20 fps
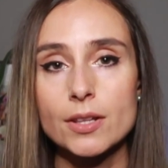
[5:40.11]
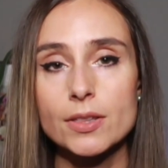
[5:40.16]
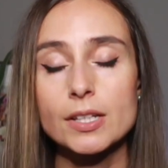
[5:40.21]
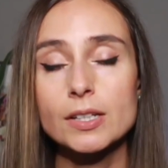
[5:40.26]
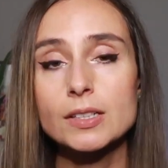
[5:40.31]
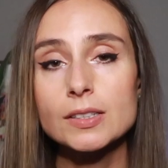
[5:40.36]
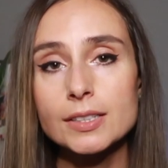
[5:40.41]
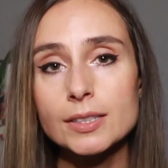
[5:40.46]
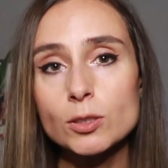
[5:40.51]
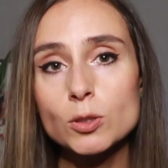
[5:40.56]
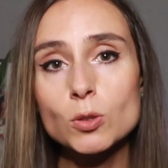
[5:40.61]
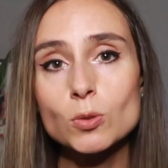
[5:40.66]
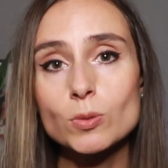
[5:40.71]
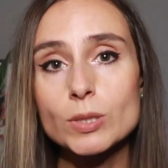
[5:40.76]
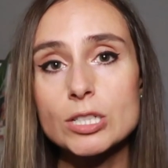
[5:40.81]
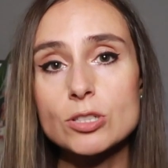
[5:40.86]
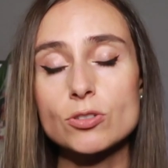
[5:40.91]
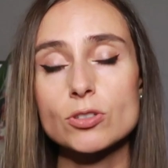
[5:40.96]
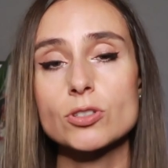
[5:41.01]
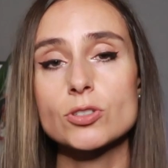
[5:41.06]
The clinical
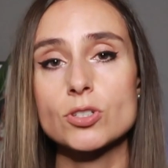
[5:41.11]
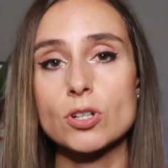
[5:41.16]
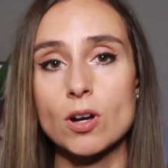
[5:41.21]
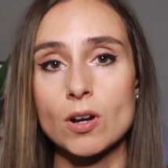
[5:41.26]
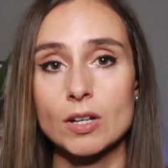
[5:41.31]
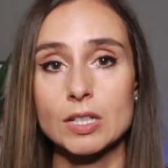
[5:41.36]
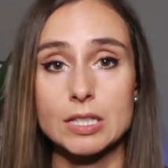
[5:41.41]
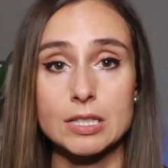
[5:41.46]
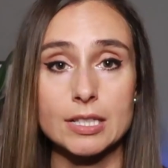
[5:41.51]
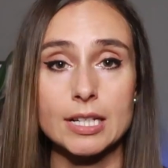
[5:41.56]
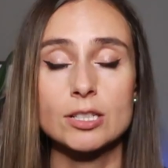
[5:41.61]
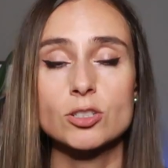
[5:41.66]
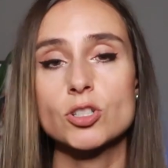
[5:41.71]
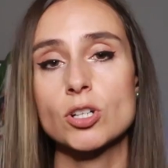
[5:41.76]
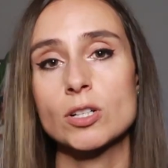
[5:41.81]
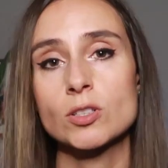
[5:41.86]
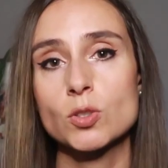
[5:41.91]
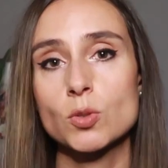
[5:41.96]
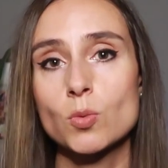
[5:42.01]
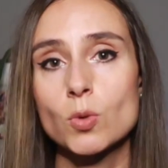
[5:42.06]
research on St.
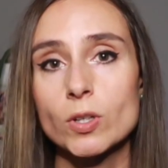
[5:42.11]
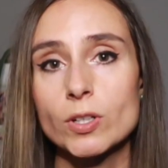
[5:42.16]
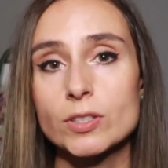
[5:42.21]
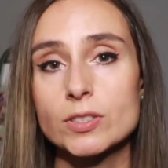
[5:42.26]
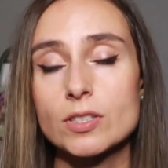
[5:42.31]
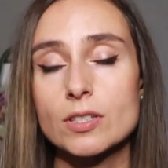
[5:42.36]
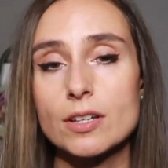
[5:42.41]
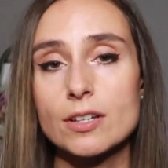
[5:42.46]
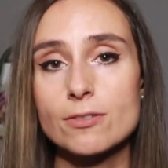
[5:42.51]
John's wort's